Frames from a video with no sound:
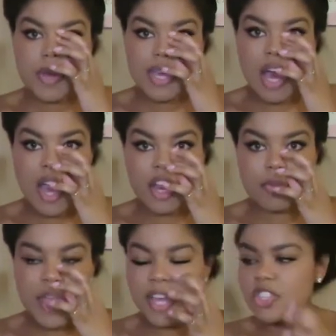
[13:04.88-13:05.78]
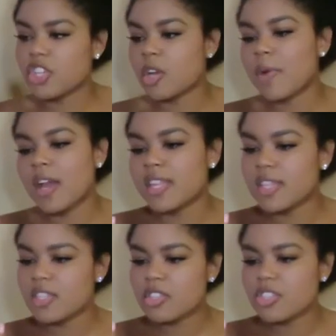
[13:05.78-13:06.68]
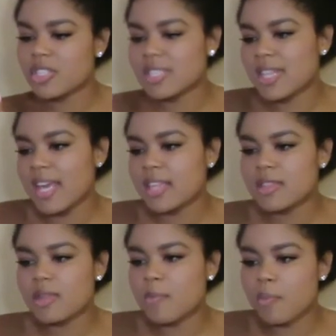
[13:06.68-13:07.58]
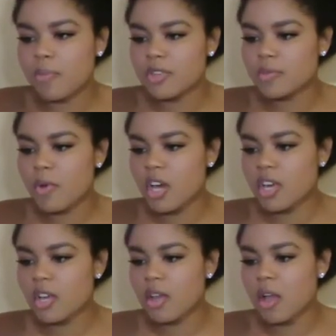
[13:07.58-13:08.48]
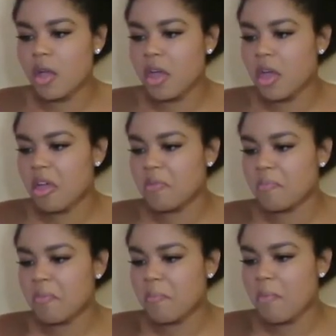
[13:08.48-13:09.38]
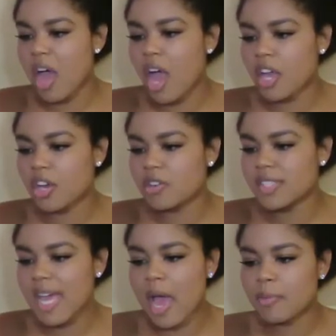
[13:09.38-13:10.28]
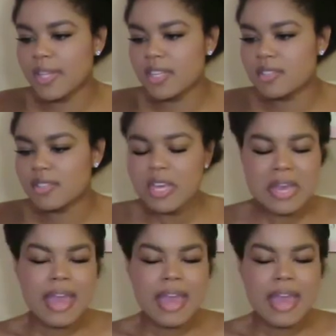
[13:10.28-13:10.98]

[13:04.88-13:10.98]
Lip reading: put iron back into your body. These are just like the Member's Mark iron tablets,